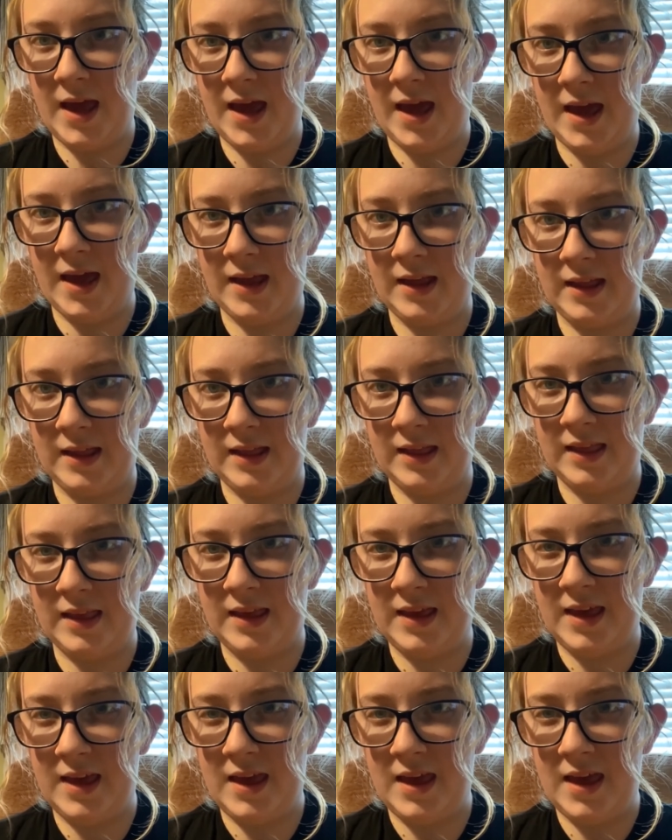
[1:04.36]
and
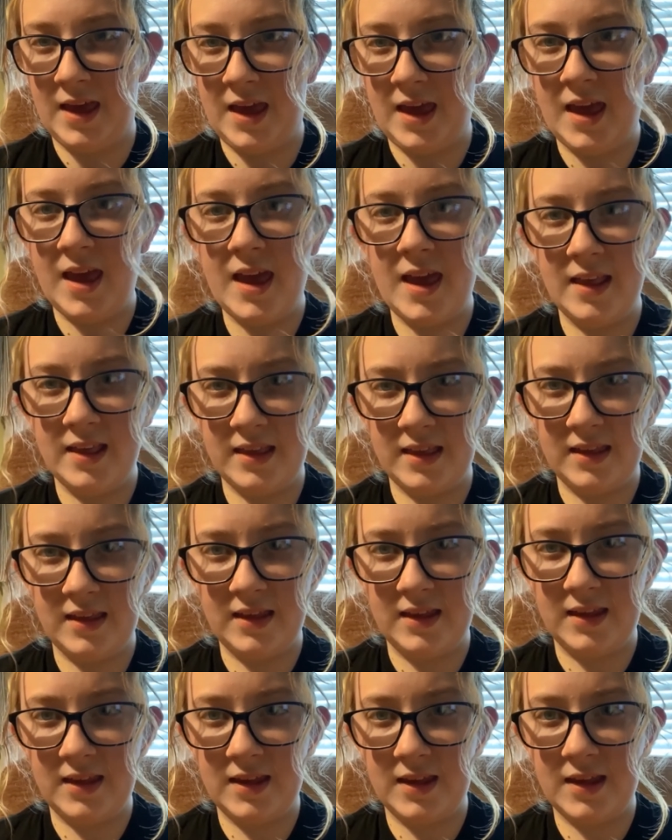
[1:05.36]
it's
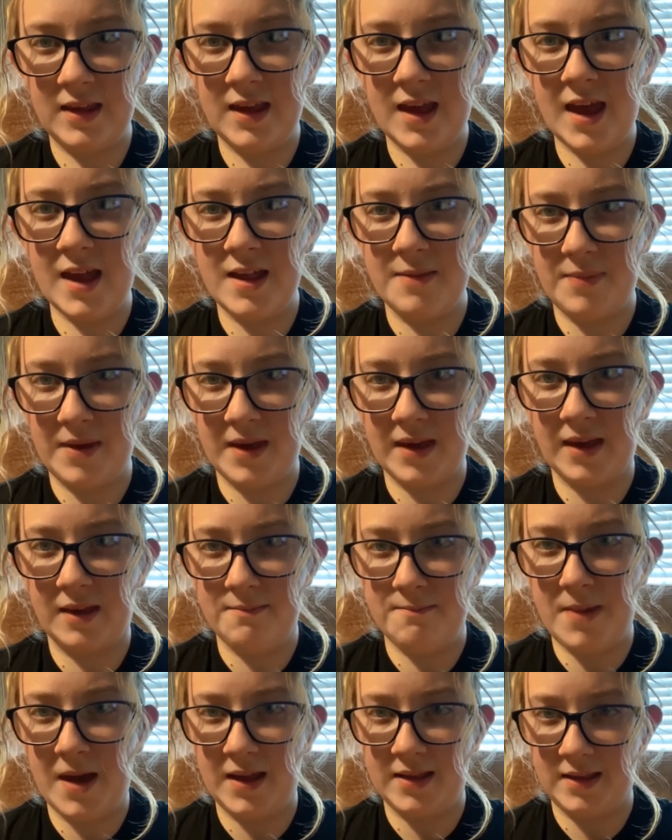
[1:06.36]
getting a bit
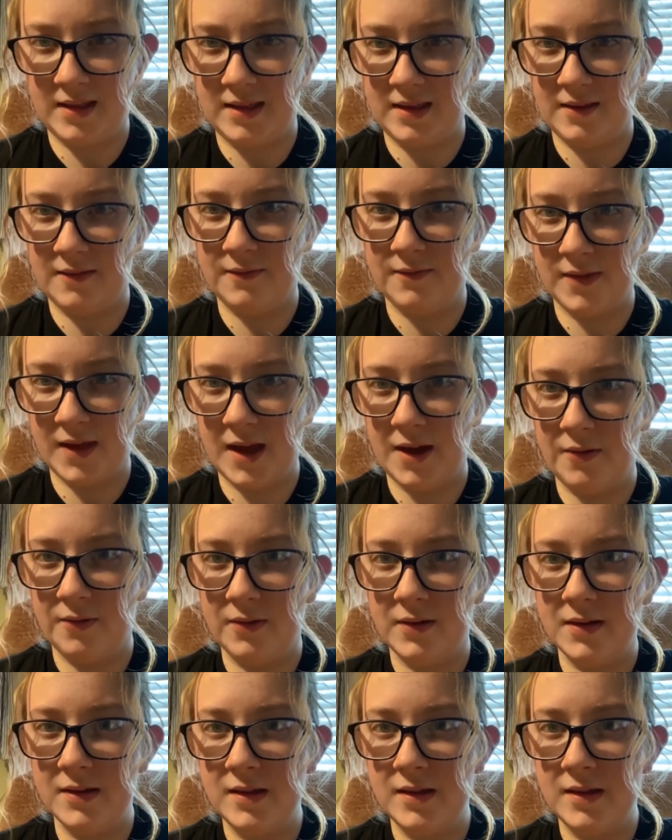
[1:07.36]
competitive now.